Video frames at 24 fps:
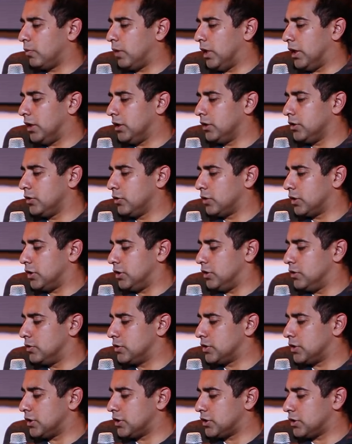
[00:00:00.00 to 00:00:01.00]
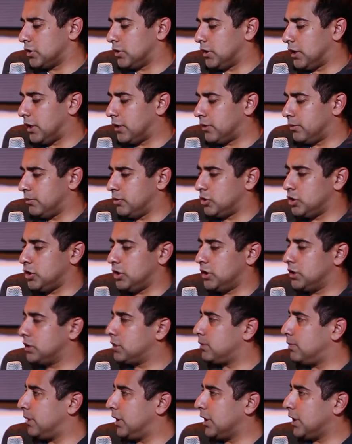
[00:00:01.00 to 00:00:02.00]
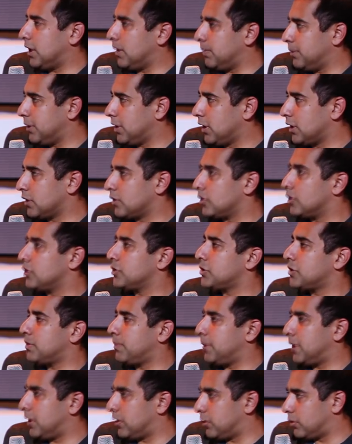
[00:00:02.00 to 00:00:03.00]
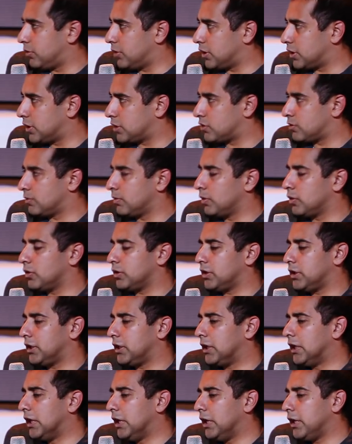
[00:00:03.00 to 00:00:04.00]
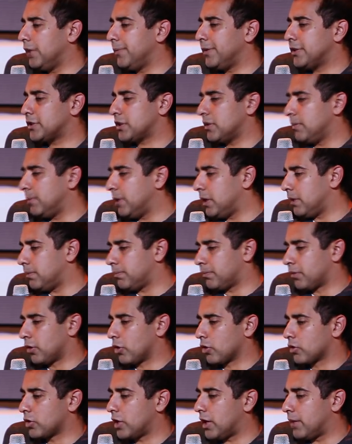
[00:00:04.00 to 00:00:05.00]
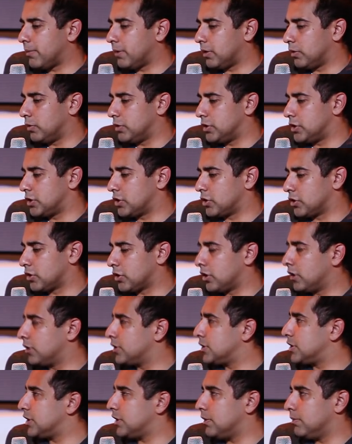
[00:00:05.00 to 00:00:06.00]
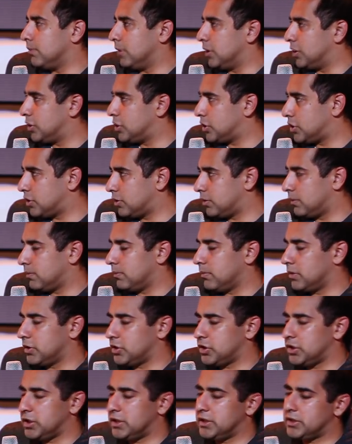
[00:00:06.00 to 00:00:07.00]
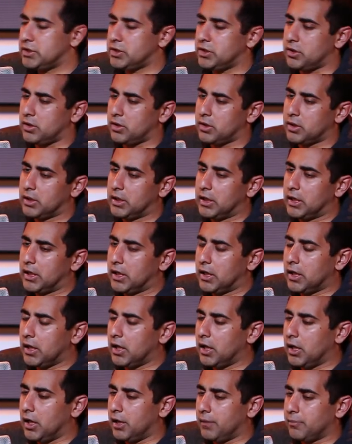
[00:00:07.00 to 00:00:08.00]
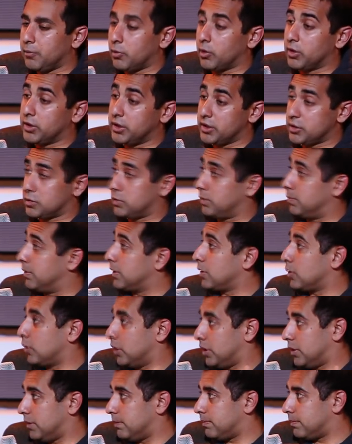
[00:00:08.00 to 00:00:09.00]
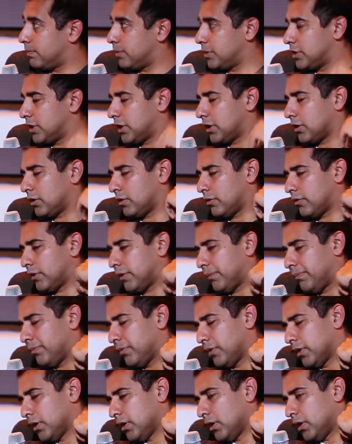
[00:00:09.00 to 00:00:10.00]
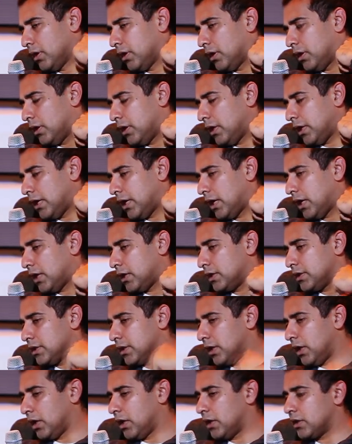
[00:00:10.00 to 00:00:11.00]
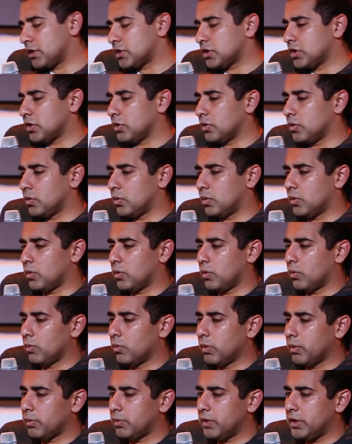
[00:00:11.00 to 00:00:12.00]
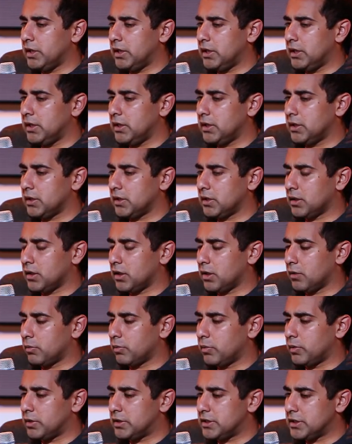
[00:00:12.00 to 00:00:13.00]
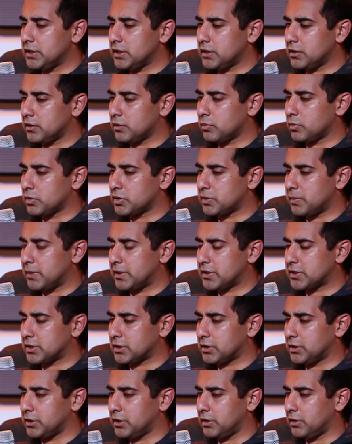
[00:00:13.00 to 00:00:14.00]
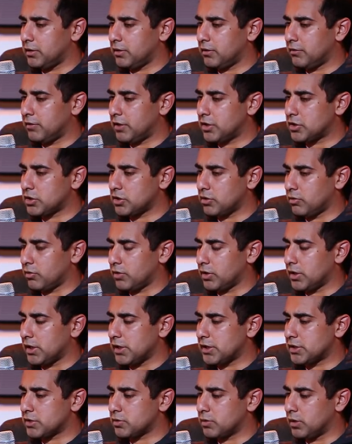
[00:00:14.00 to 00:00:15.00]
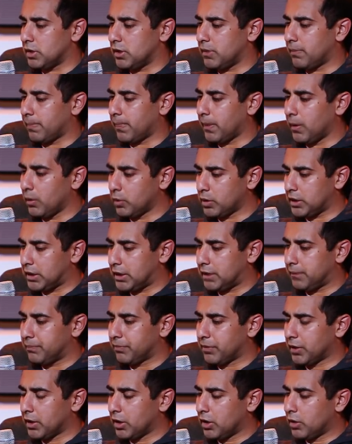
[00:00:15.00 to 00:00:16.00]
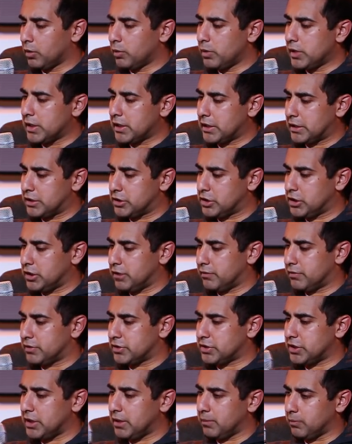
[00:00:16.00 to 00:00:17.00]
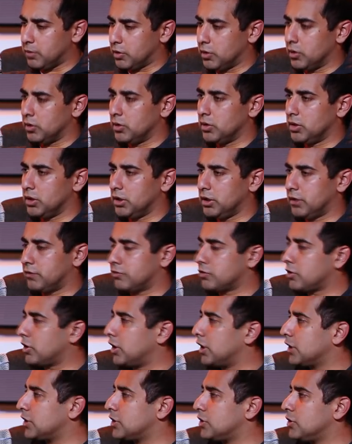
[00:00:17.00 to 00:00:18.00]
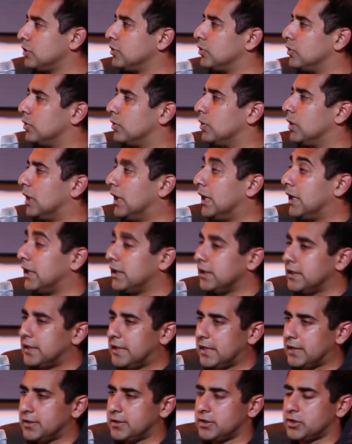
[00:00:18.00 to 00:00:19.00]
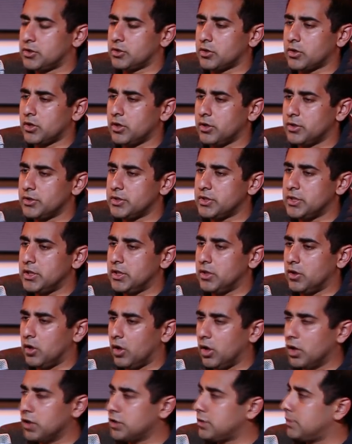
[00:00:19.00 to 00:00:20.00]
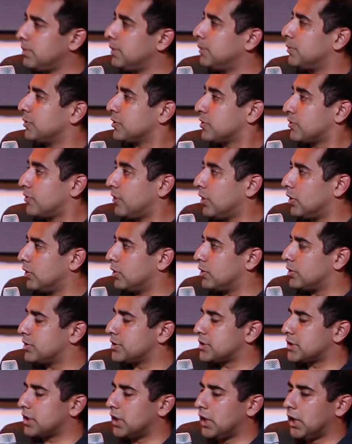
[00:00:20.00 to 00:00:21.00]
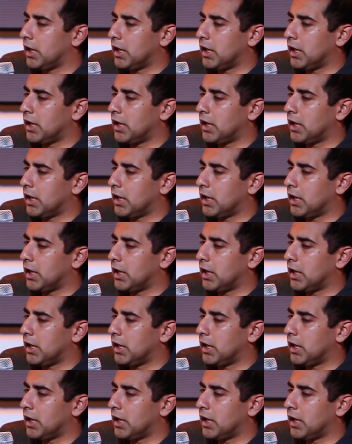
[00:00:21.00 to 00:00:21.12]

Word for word: Well, you can use it to allow the machine to make API calls, to pay other things remotely. It basically made programming with digital currency much, much easier, or at least with Bitcoin in particular, right? And so what we did was basically eventually realized, well, okay, we can achieve the same goal of trying to get digital currency onto people's phones